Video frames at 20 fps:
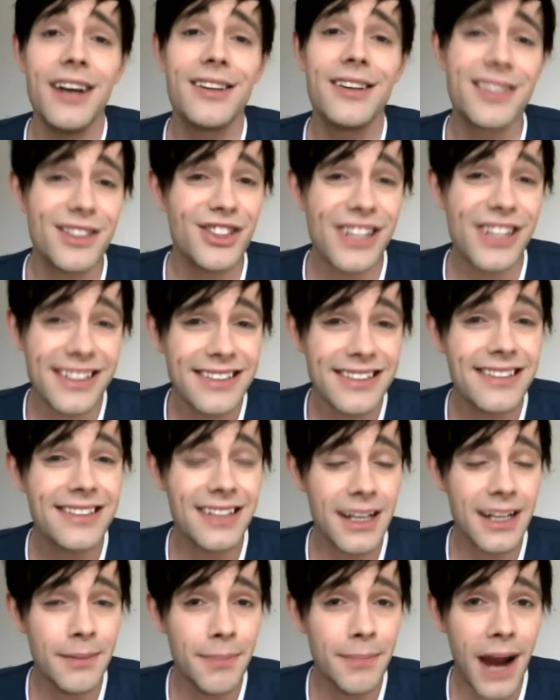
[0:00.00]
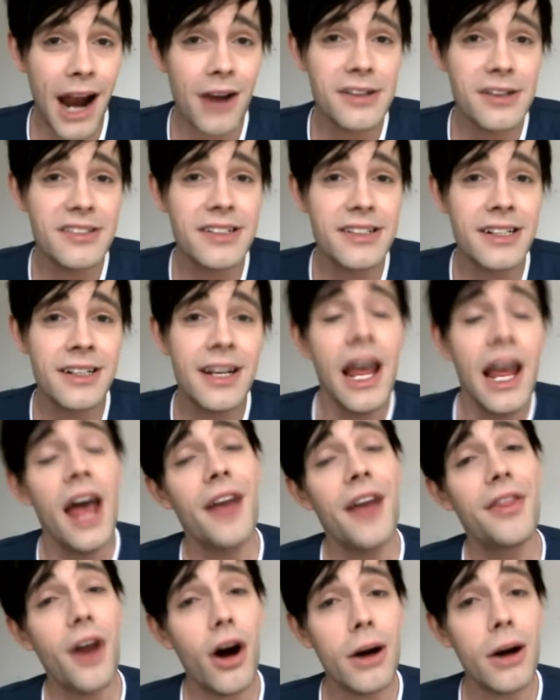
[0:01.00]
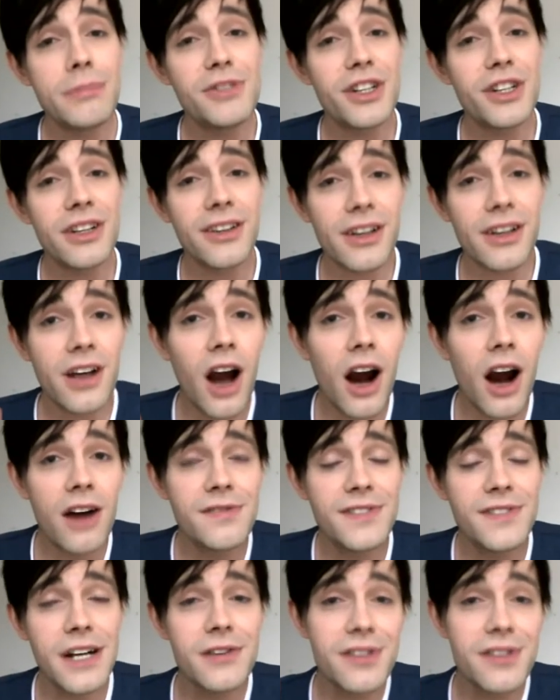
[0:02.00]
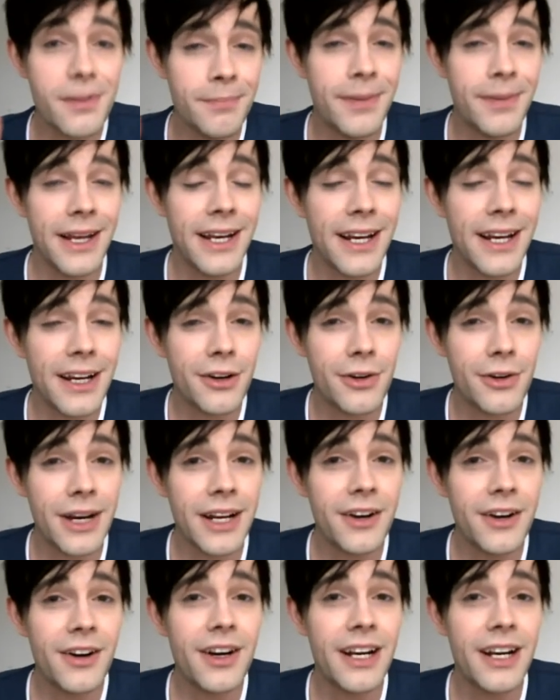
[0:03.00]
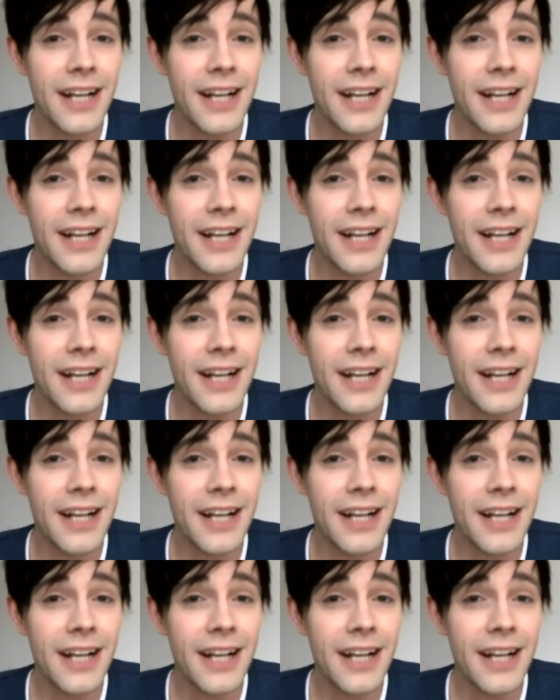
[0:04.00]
Suggests as a comparison, the object that carved out the meteor crater